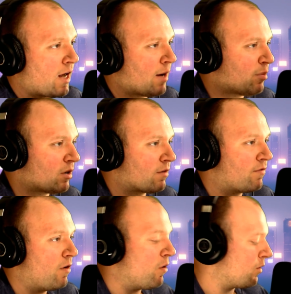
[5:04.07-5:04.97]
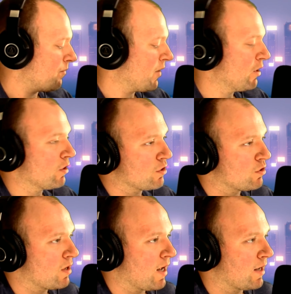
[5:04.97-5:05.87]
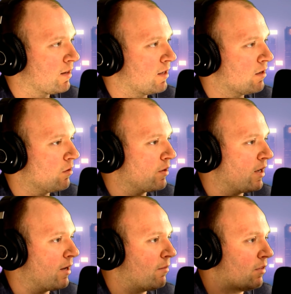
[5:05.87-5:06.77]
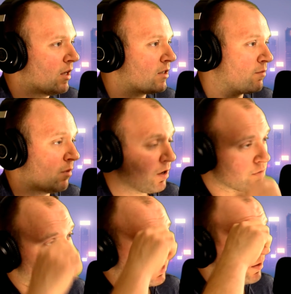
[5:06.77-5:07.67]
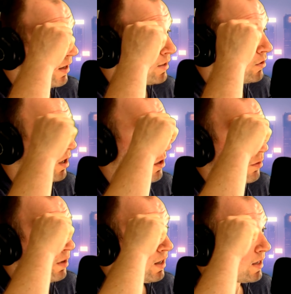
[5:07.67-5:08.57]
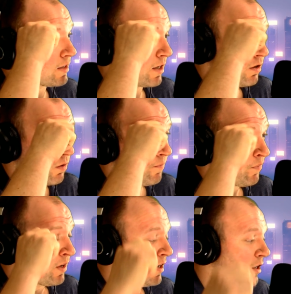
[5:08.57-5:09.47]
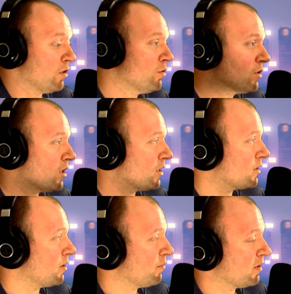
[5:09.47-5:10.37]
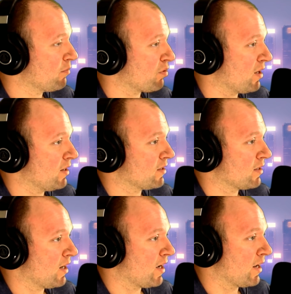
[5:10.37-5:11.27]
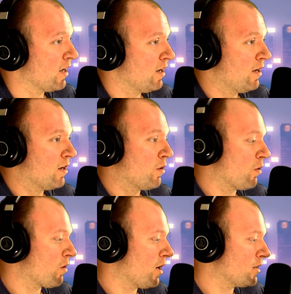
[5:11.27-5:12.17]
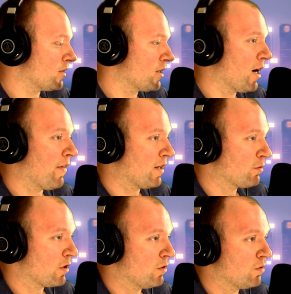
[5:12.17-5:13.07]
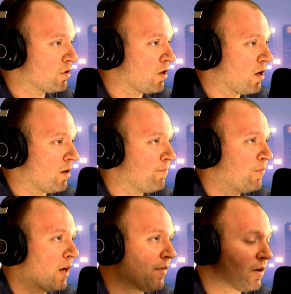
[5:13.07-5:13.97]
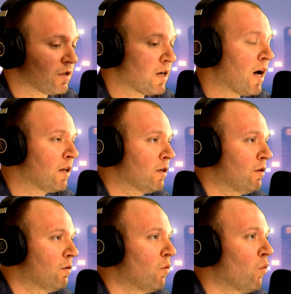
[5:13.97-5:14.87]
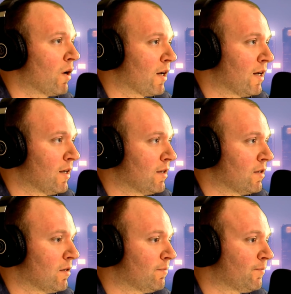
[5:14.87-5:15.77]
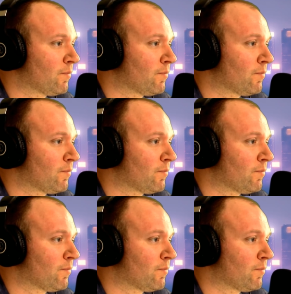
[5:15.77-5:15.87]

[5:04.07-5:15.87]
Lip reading: an app on your phone and you can track that, oh yeah, that's Mars right there. I saw it go by last night. No, you saw something bright in the sky go across the sky. That's what you saw. And they're telling you what it is.